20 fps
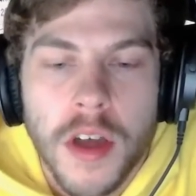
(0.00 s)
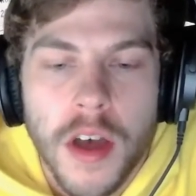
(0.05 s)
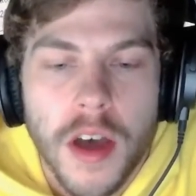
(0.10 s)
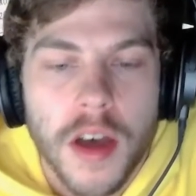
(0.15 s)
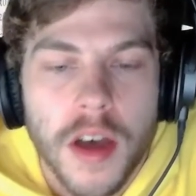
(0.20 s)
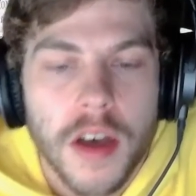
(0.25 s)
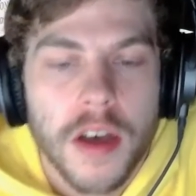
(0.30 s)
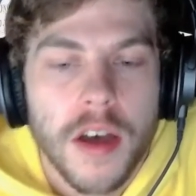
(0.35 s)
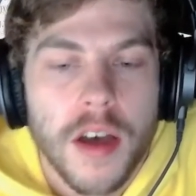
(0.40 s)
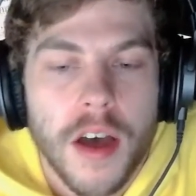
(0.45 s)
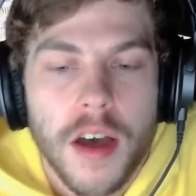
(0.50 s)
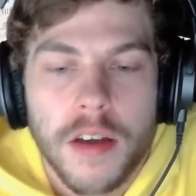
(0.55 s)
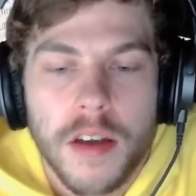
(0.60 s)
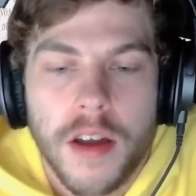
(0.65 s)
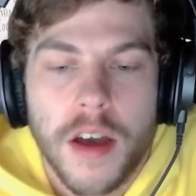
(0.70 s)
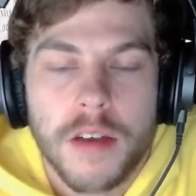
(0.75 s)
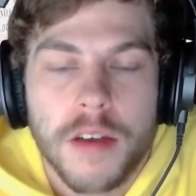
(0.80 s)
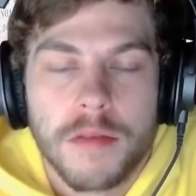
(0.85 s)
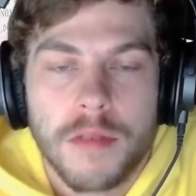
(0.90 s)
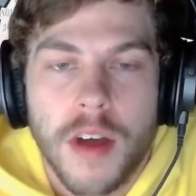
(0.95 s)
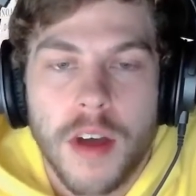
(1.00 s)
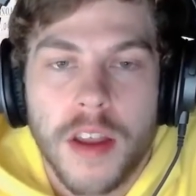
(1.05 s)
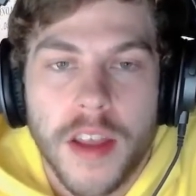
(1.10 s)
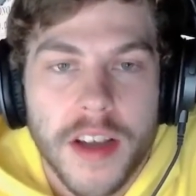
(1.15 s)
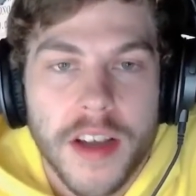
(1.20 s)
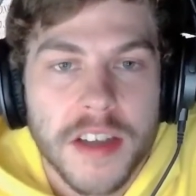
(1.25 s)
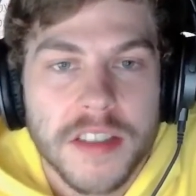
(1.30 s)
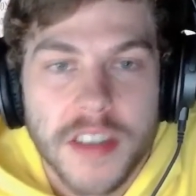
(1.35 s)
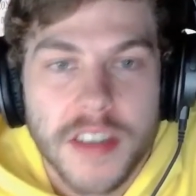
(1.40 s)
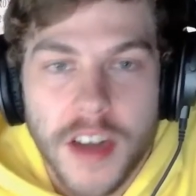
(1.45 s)
I like I
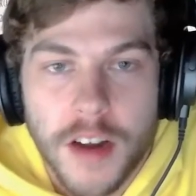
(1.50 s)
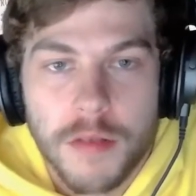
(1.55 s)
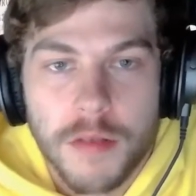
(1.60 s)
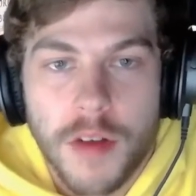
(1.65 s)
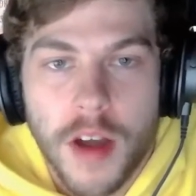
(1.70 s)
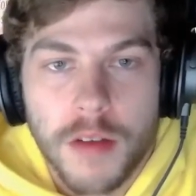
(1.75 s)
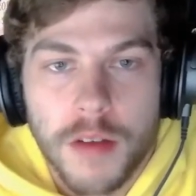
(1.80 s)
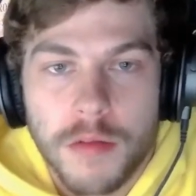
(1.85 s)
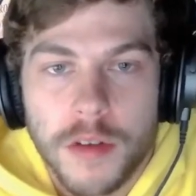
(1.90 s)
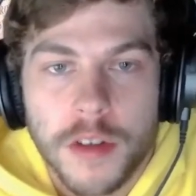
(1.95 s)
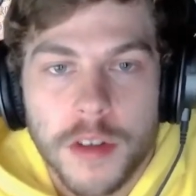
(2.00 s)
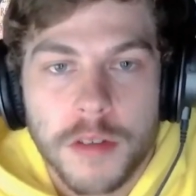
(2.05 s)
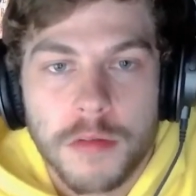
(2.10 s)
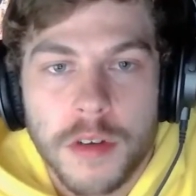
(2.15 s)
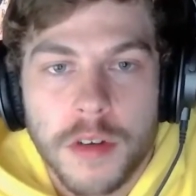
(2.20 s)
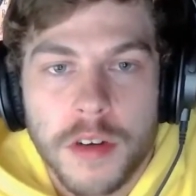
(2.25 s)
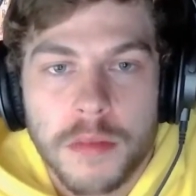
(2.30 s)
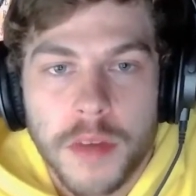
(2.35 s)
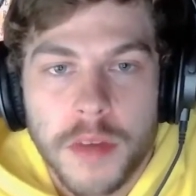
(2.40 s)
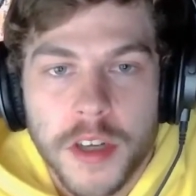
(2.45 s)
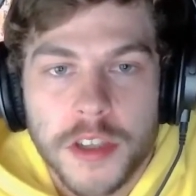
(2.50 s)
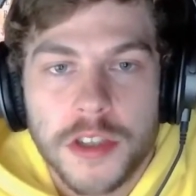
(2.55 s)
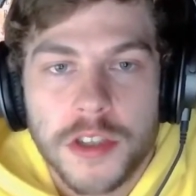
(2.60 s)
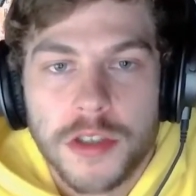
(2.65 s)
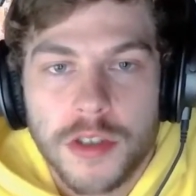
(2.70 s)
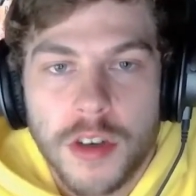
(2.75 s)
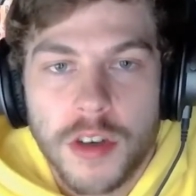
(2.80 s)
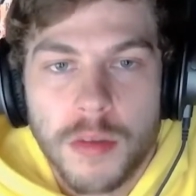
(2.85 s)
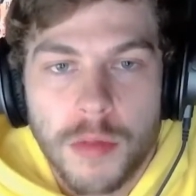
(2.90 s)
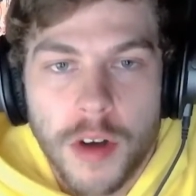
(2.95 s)
said, I really want to make sure
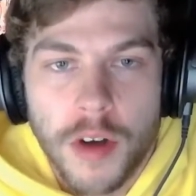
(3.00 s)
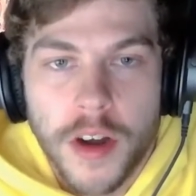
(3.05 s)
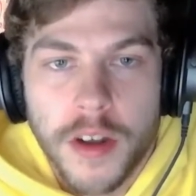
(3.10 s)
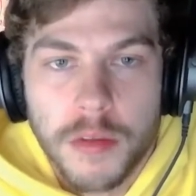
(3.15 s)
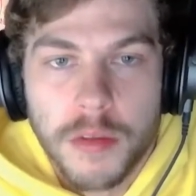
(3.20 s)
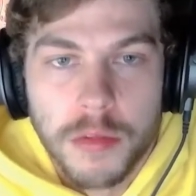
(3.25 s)
I'm right with the